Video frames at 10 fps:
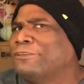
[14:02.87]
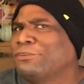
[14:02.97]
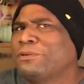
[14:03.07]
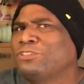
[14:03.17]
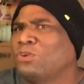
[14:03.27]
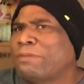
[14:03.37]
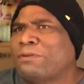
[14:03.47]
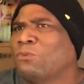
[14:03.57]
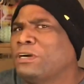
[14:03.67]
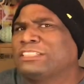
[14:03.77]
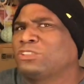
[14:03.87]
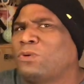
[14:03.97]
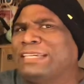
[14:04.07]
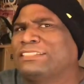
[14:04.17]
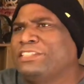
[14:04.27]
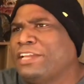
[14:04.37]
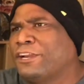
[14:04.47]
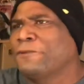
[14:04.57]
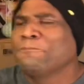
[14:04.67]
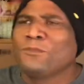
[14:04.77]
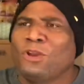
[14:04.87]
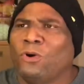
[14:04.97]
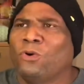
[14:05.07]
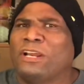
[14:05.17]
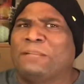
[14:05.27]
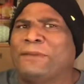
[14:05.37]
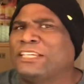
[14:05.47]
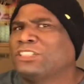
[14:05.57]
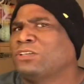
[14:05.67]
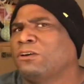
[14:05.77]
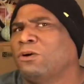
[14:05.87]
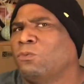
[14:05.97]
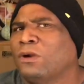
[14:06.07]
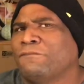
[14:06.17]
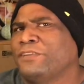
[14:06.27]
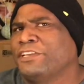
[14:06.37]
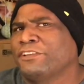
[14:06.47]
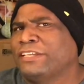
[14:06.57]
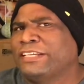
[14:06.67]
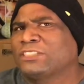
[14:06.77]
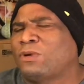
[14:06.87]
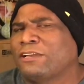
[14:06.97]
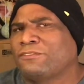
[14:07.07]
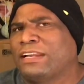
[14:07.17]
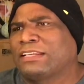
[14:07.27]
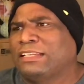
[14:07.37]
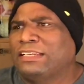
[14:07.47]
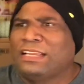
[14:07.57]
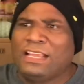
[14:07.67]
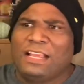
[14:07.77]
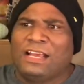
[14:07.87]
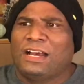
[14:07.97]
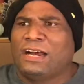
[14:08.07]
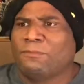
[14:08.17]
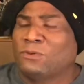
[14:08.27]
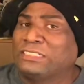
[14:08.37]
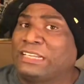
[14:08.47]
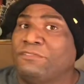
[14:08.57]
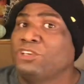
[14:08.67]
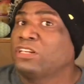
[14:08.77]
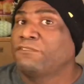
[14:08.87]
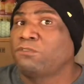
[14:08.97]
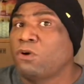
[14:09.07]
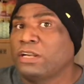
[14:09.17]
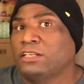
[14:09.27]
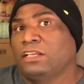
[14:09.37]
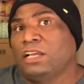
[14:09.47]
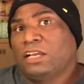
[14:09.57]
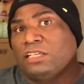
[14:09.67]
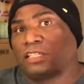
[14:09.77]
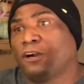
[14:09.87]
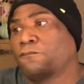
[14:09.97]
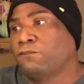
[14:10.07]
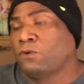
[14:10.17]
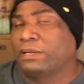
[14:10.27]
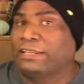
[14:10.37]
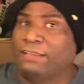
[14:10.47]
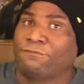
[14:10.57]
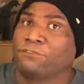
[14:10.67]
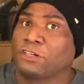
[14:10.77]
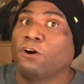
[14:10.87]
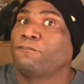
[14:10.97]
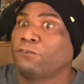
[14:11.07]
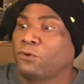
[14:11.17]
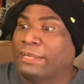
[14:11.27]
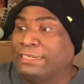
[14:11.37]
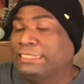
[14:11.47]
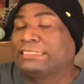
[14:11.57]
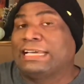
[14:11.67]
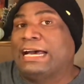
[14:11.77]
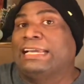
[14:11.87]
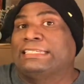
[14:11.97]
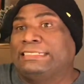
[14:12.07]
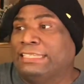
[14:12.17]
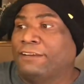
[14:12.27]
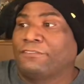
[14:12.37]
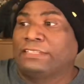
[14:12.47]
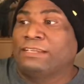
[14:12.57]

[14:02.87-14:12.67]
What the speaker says: do it maybe once or twice a year, or it depends on what figure it is, quite frankly. But once again, if you can afford it, go for it. Go for it. And this guy is definitely